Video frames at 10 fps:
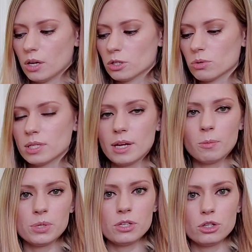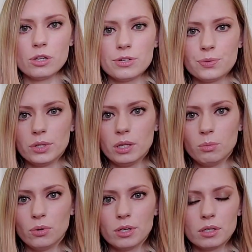So sitting position is really
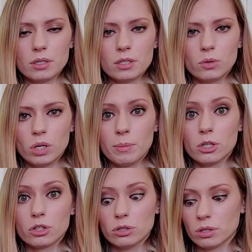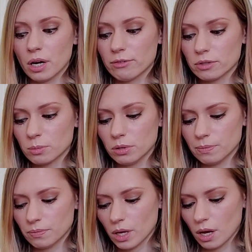important. You want to make sure you're comfortable,